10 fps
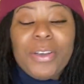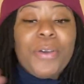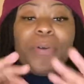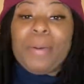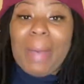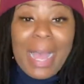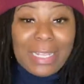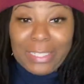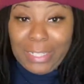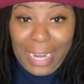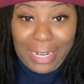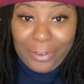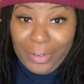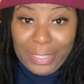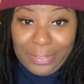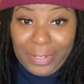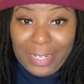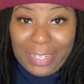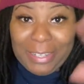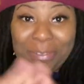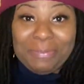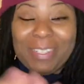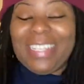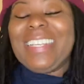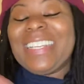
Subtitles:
Well, my eyes look kind of crazy right now, but